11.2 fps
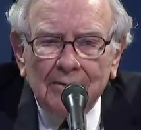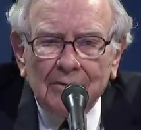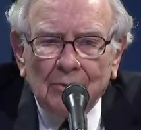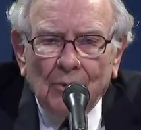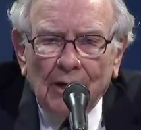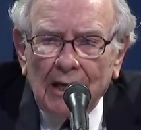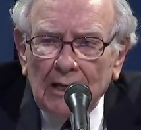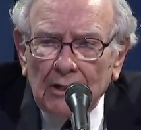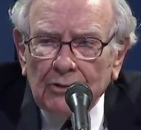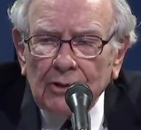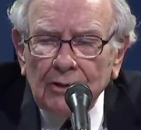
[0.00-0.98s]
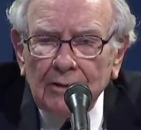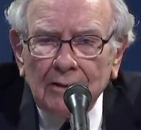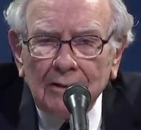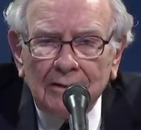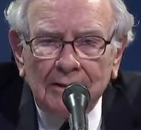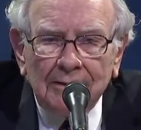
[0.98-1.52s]
the range
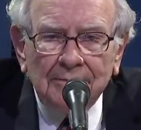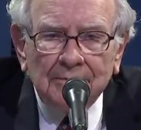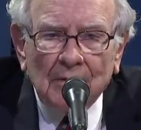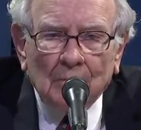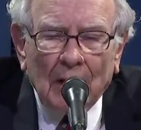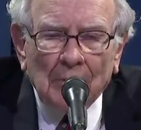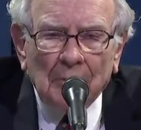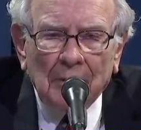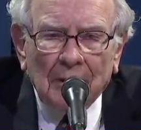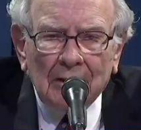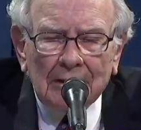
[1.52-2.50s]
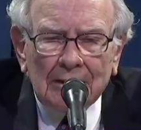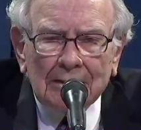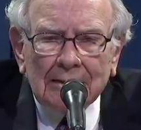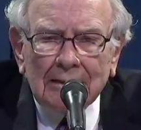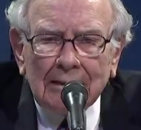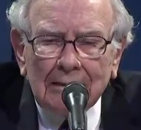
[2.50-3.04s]
of
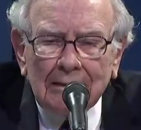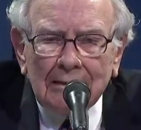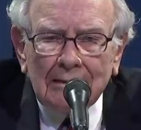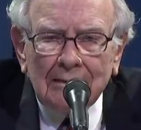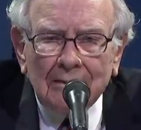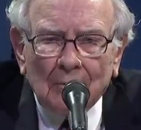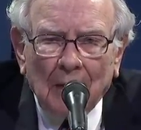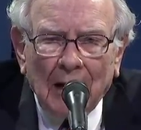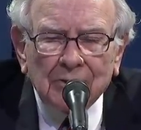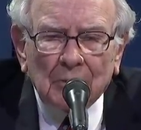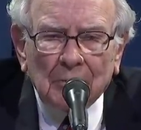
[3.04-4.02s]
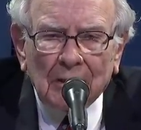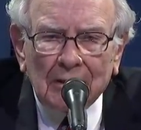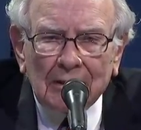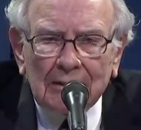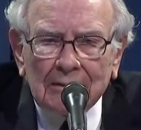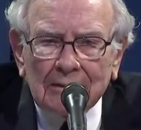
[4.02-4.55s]
probabilities or
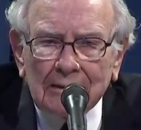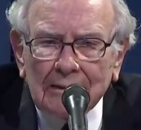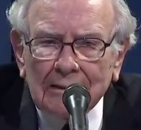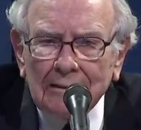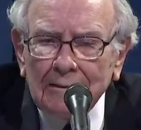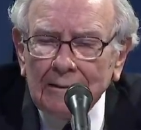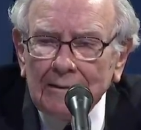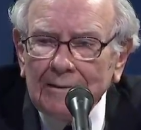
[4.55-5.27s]
possibilities and